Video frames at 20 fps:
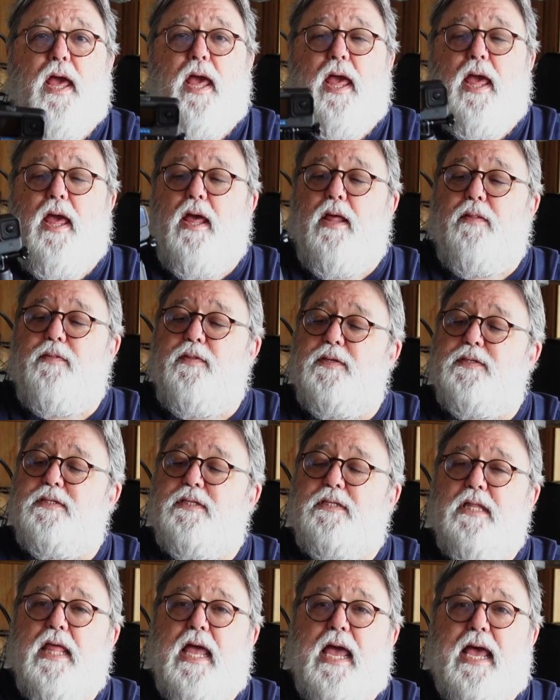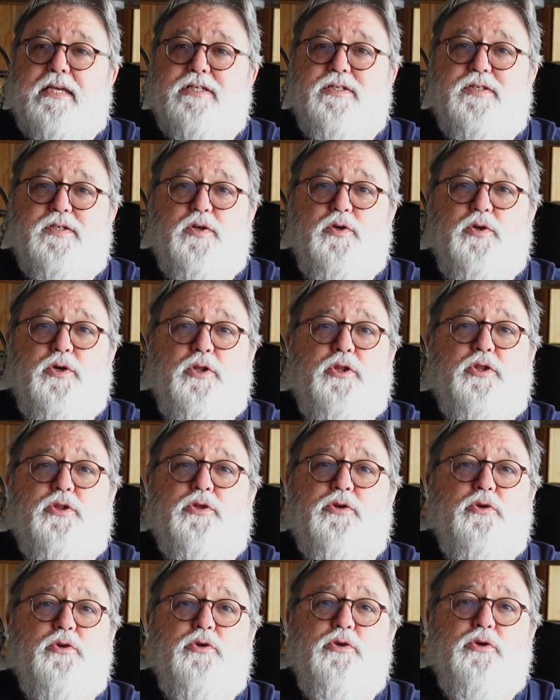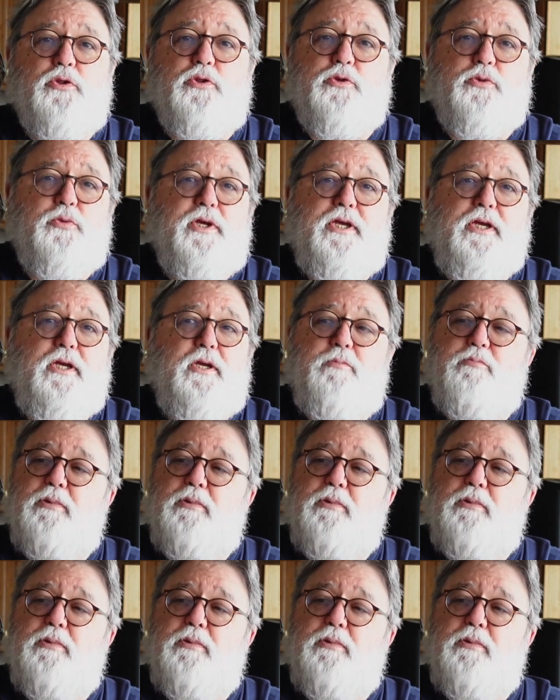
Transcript: And this lasts a good three,